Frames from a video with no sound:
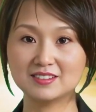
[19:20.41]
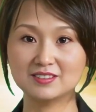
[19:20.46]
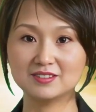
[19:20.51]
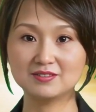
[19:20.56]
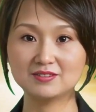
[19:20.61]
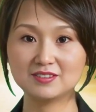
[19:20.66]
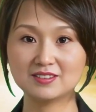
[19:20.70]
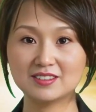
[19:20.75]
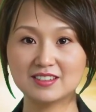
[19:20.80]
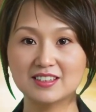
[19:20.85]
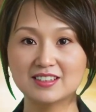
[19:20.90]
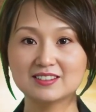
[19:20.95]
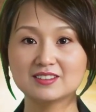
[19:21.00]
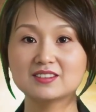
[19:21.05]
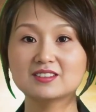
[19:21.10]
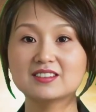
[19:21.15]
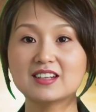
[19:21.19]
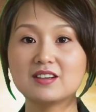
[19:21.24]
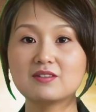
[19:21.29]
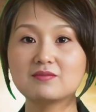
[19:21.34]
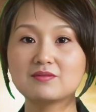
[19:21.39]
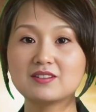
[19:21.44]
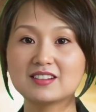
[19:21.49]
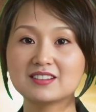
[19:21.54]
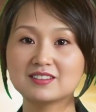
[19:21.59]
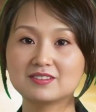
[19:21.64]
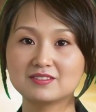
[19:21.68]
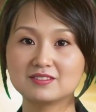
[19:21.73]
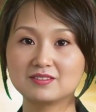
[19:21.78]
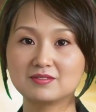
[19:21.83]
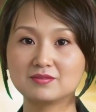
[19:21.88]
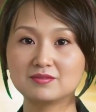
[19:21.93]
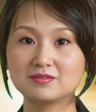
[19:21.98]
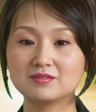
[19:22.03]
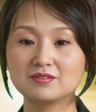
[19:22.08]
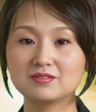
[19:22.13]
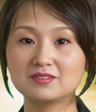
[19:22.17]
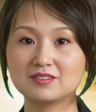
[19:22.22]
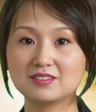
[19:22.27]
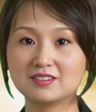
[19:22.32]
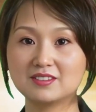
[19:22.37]
Zhang Mylan, to death
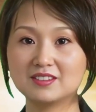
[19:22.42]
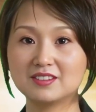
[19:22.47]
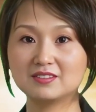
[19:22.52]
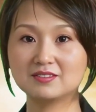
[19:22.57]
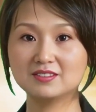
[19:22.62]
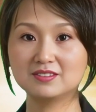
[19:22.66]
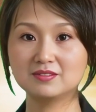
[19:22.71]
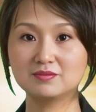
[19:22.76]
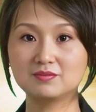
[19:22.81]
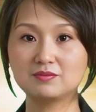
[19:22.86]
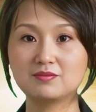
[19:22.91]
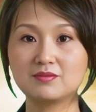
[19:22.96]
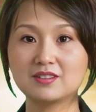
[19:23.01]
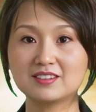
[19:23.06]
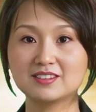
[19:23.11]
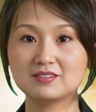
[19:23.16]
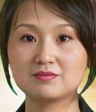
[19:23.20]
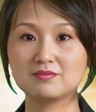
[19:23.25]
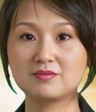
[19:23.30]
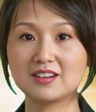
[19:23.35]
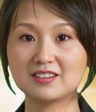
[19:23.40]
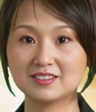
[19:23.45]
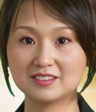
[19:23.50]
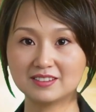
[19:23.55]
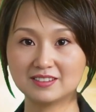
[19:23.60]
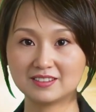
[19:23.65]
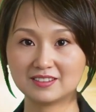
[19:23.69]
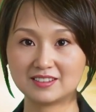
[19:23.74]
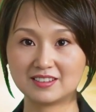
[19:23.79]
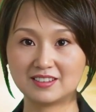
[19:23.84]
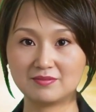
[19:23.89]
on April 11 for fraud.